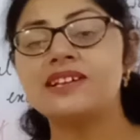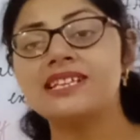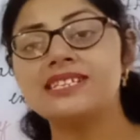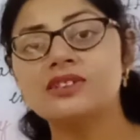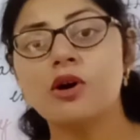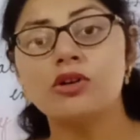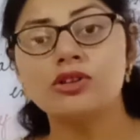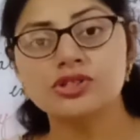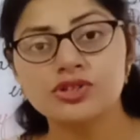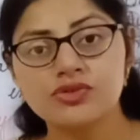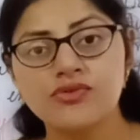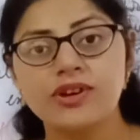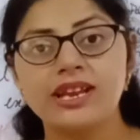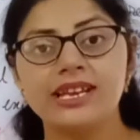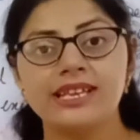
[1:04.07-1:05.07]
as
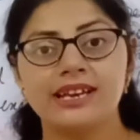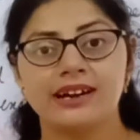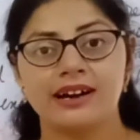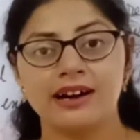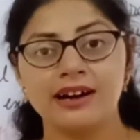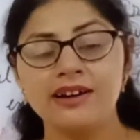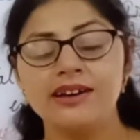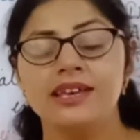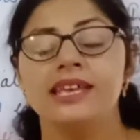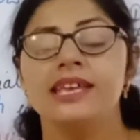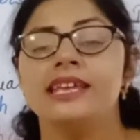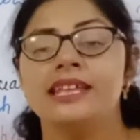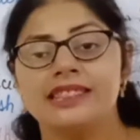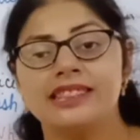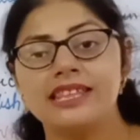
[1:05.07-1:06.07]
Australia,
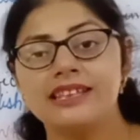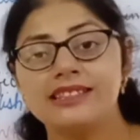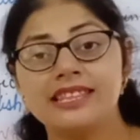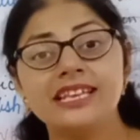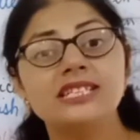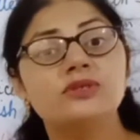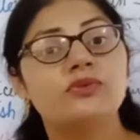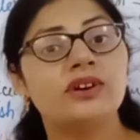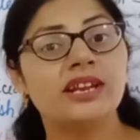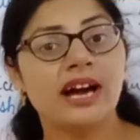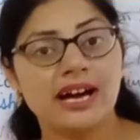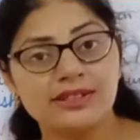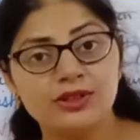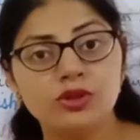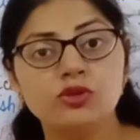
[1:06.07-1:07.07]
these were
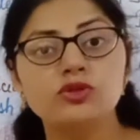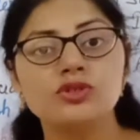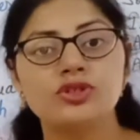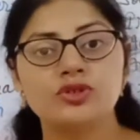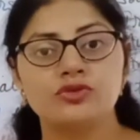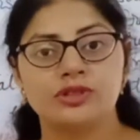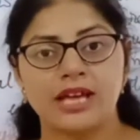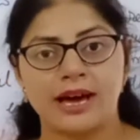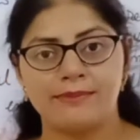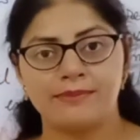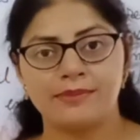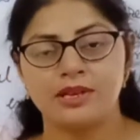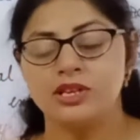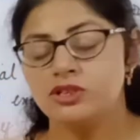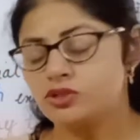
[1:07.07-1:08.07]
unknown to them.
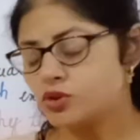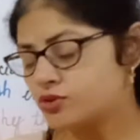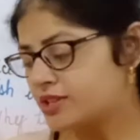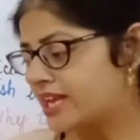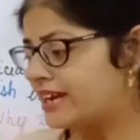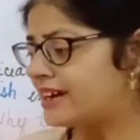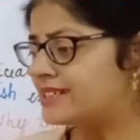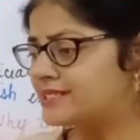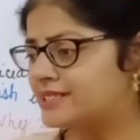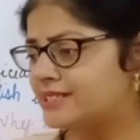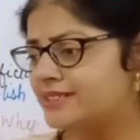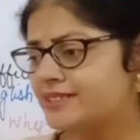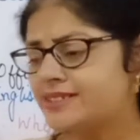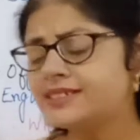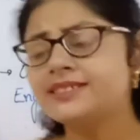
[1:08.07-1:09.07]
So they
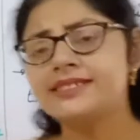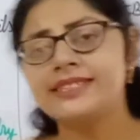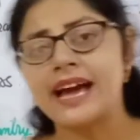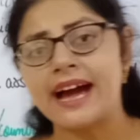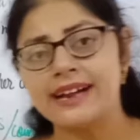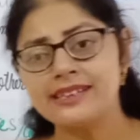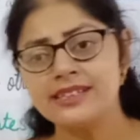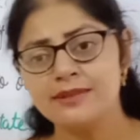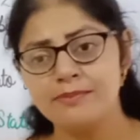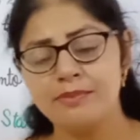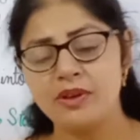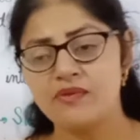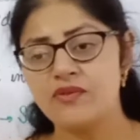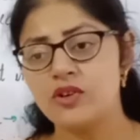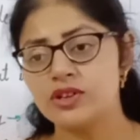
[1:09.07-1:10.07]
considered that
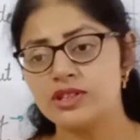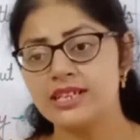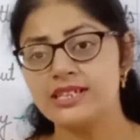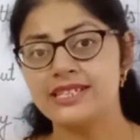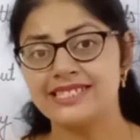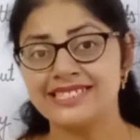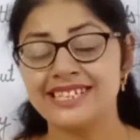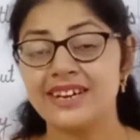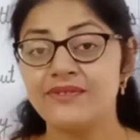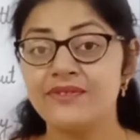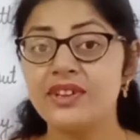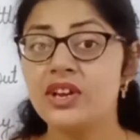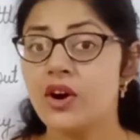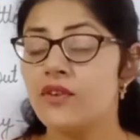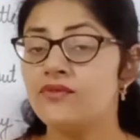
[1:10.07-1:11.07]
before the
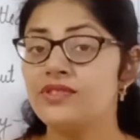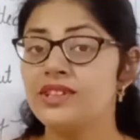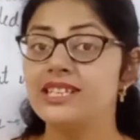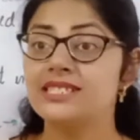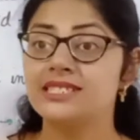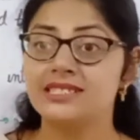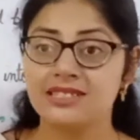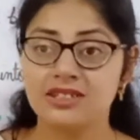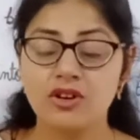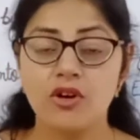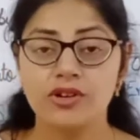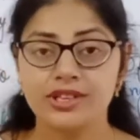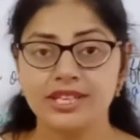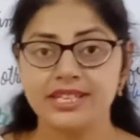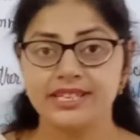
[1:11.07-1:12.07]
discovery of these
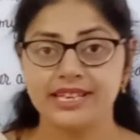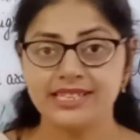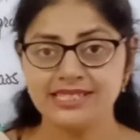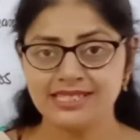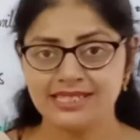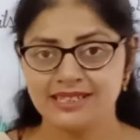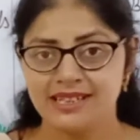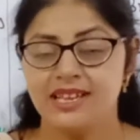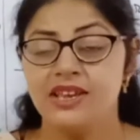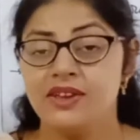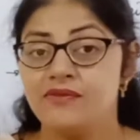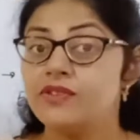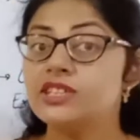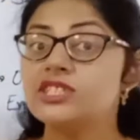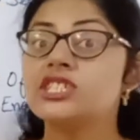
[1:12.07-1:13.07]
continents,
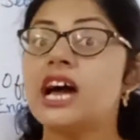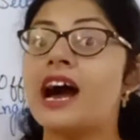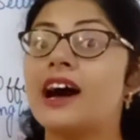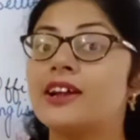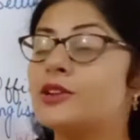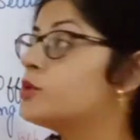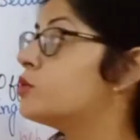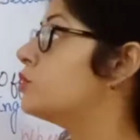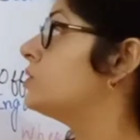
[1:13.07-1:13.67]
which are known